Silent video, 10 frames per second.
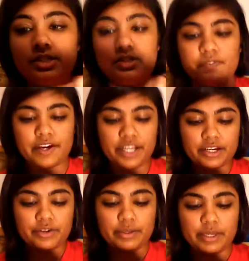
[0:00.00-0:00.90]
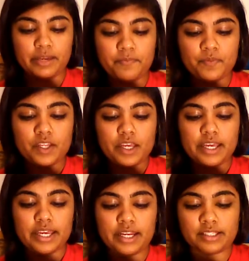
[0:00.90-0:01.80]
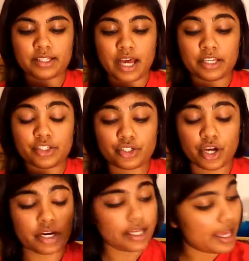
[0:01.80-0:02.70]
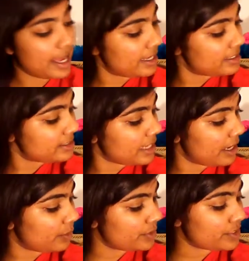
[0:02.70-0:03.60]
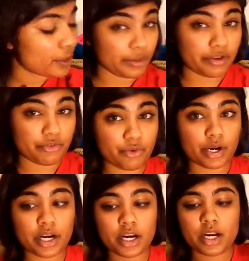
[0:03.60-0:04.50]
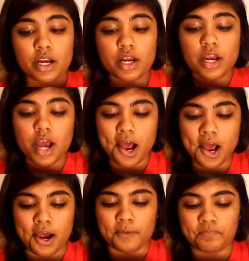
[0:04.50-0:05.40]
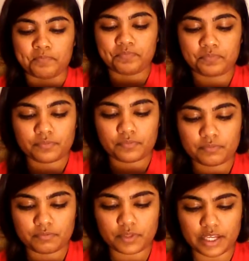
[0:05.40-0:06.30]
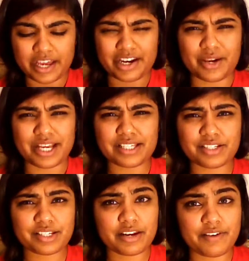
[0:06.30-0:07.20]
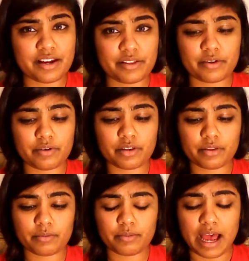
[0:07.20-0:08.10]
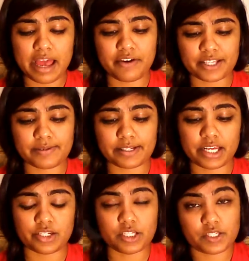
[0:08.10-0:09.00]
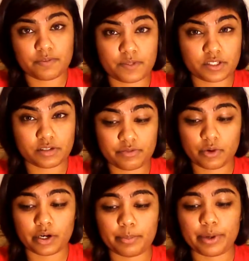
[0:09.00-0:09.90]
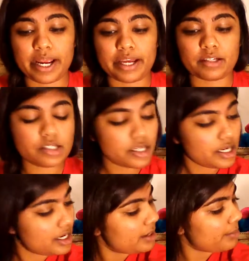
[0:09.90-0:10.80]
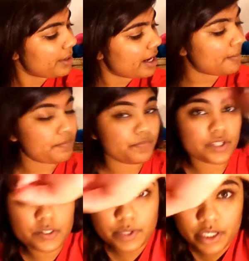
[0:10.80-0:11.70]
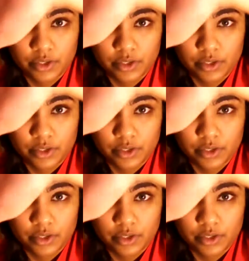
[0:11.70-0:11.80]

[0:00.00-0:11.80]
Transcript: this is very creamy. It is not as dark as I was hoping for. I don't know, I guess I just kind of had higher expectations from the Sephora brand. But this is what it